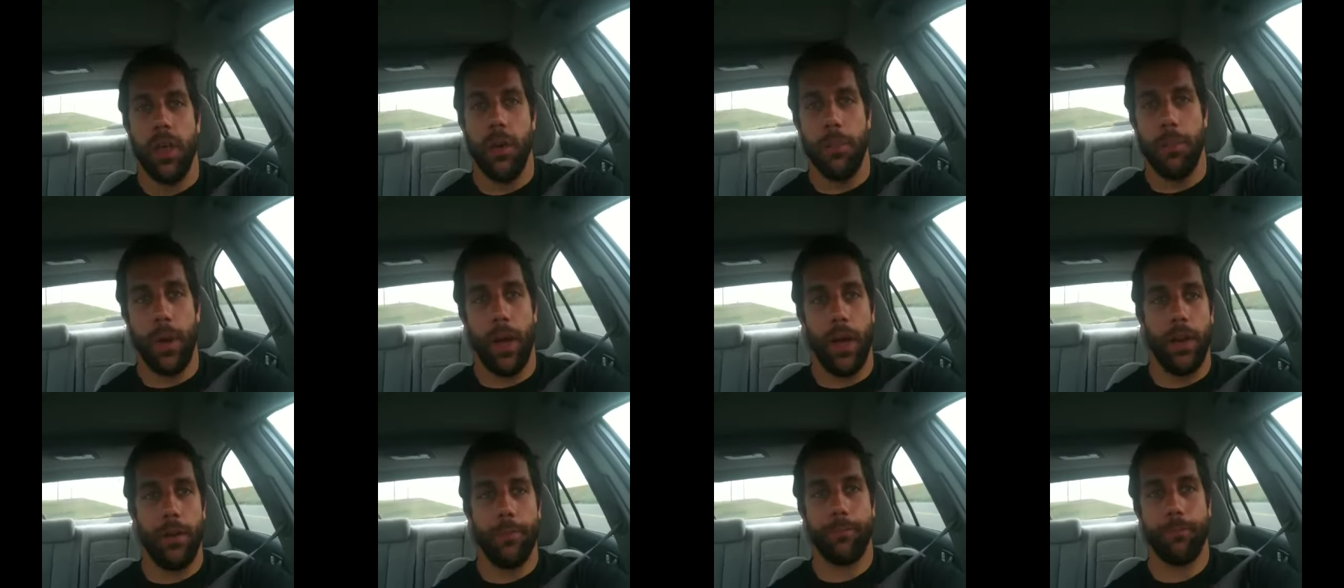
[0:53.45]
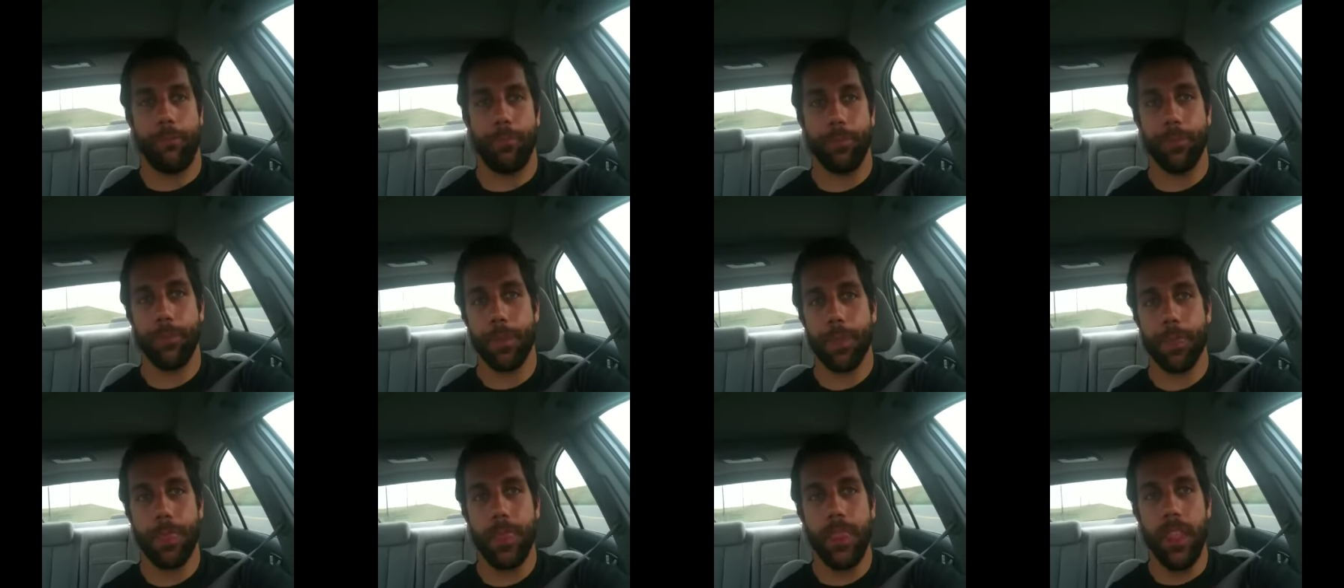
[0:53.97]
But
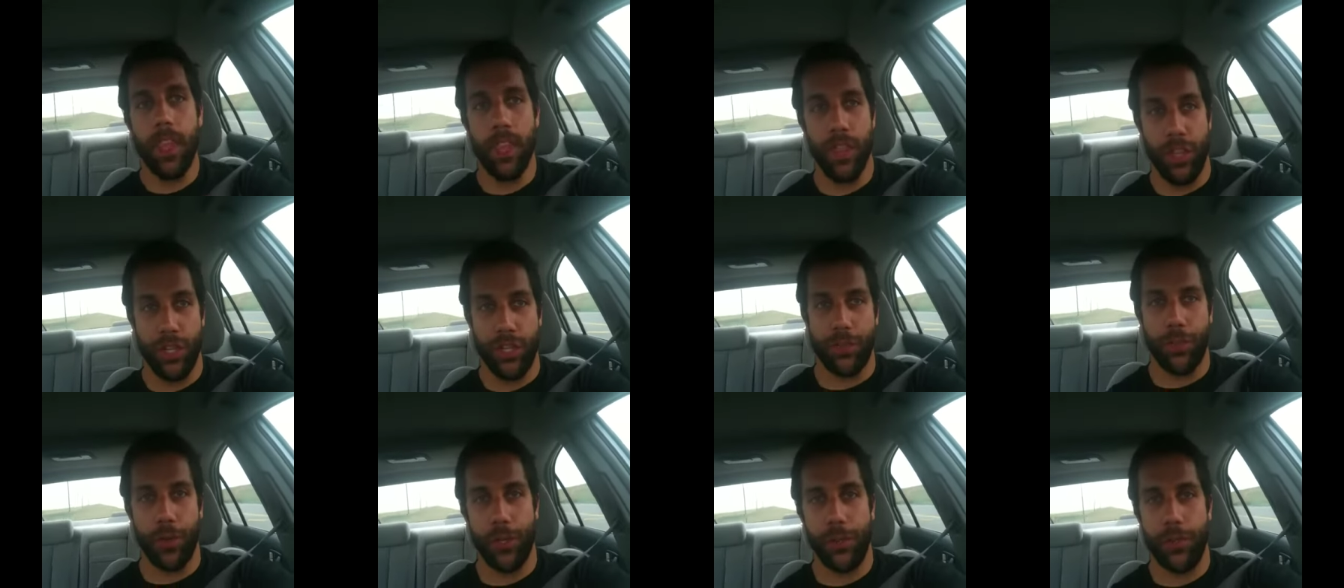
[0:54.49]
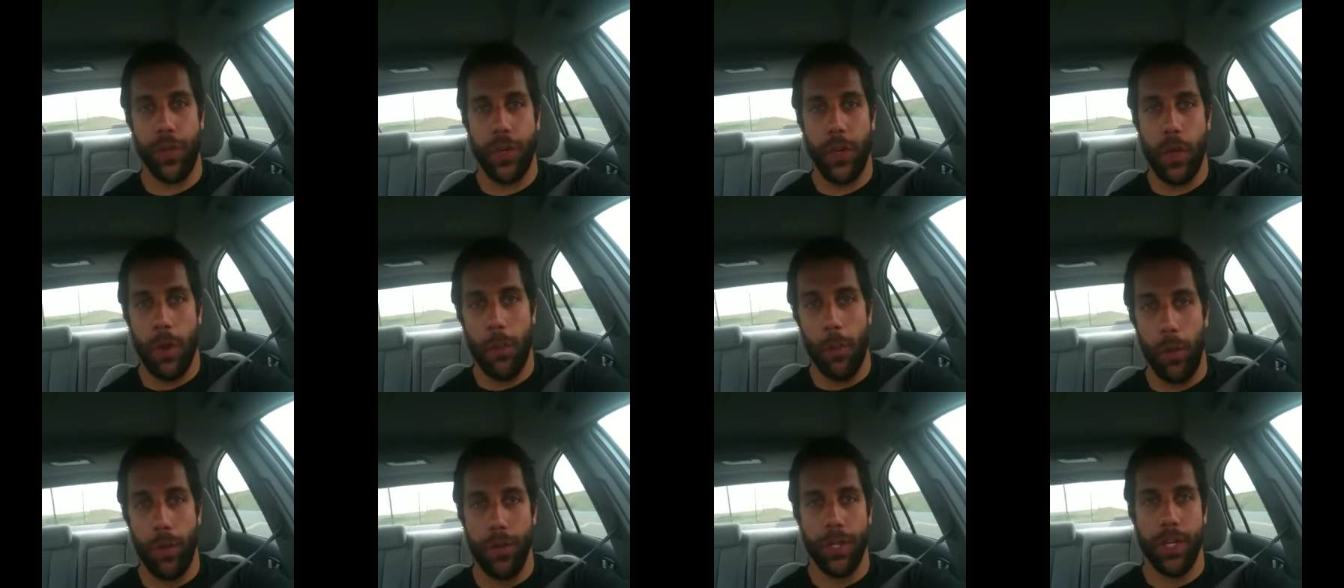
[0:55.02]
this first video,
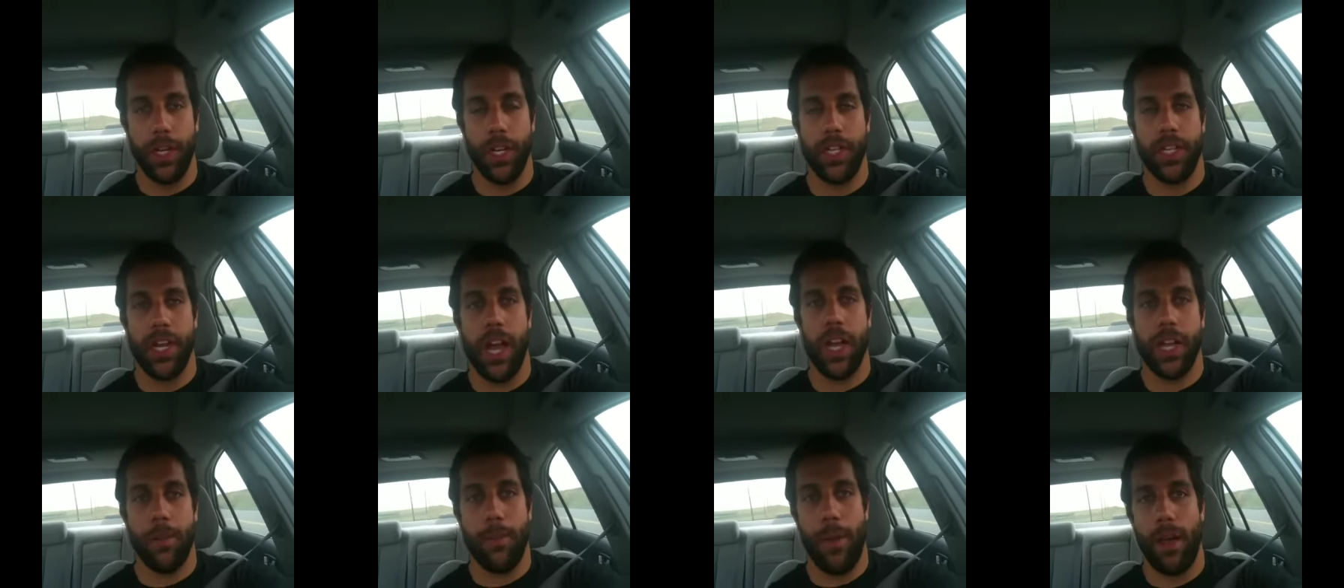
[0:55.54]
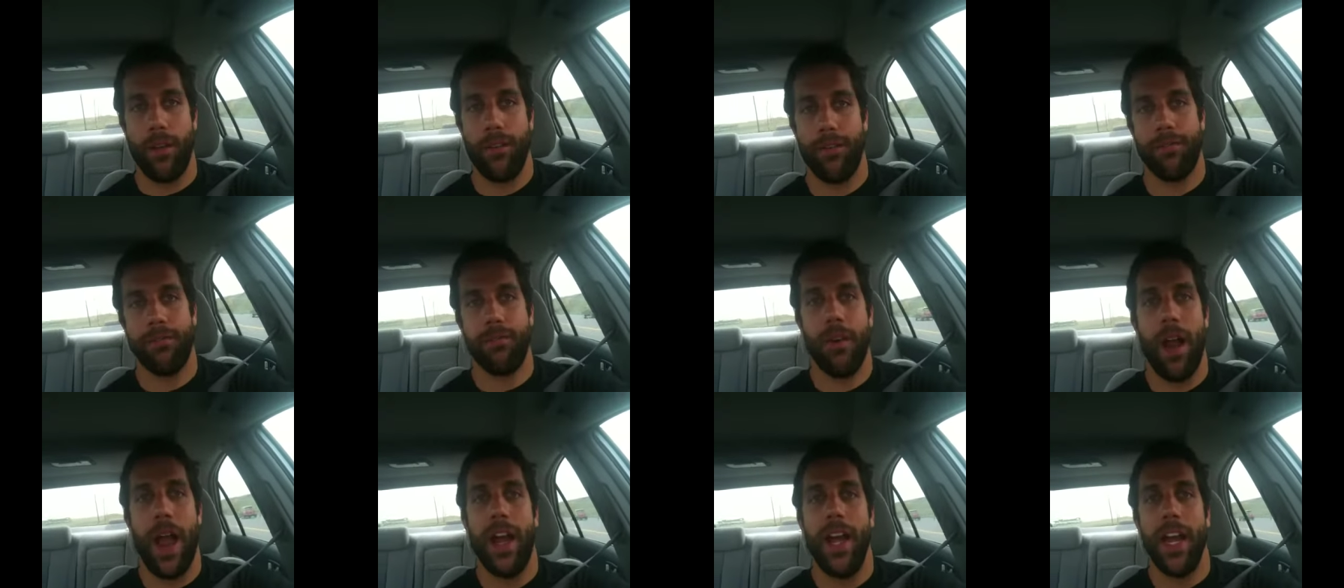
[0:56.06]
I'm only going to talk about
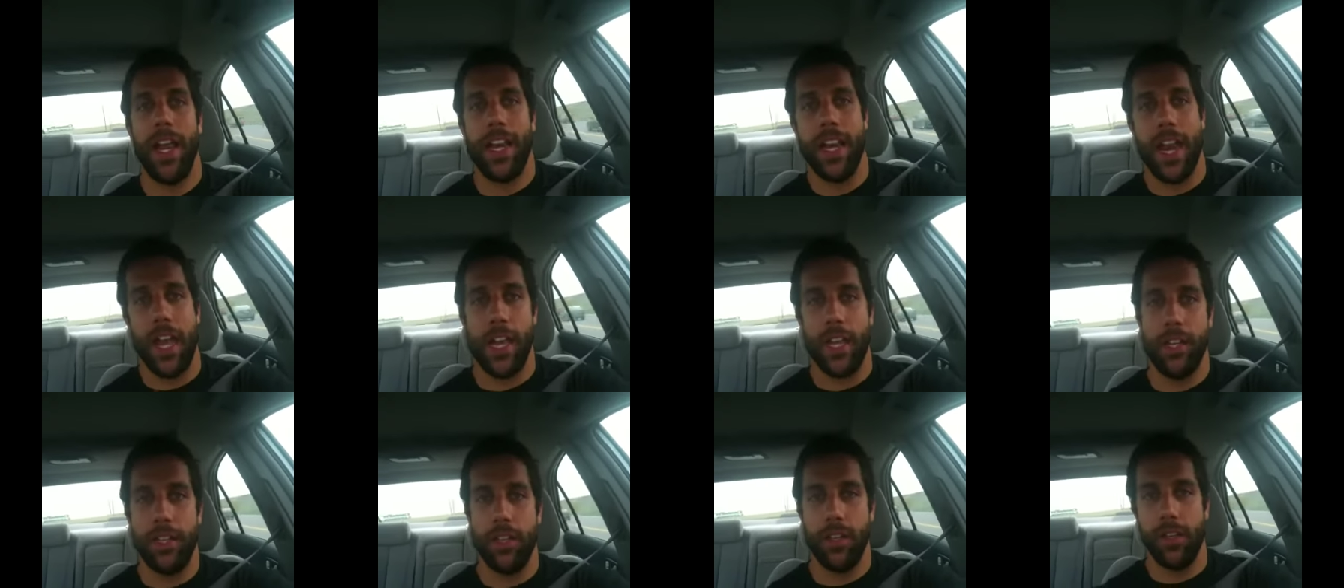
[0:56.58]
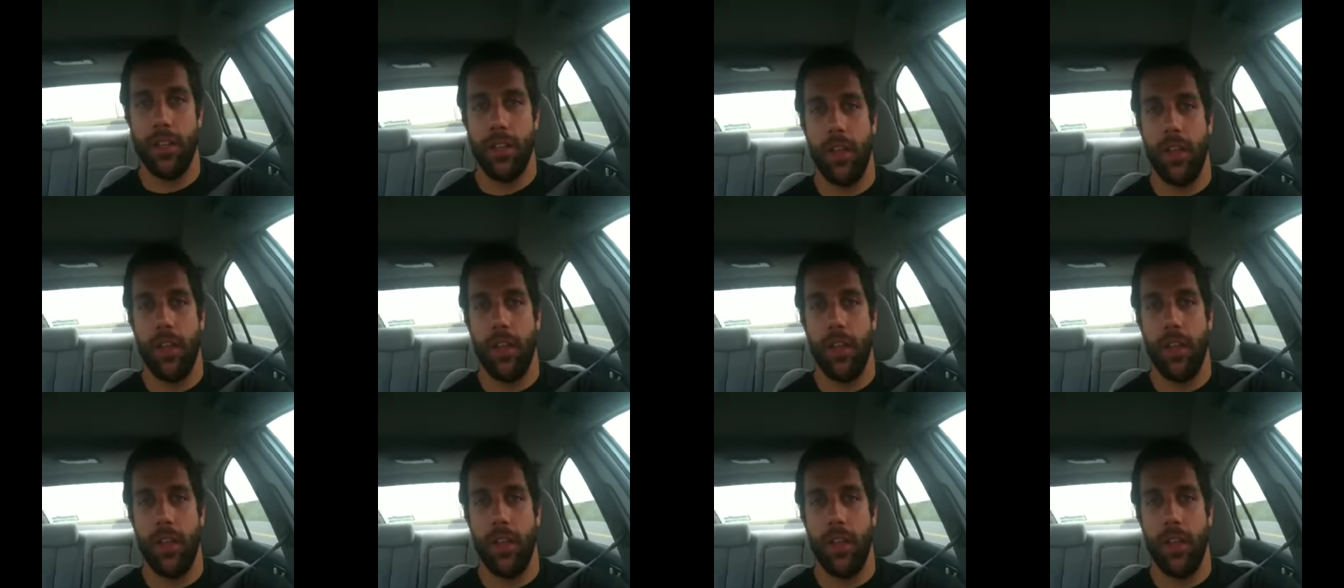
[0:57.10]
Friday night.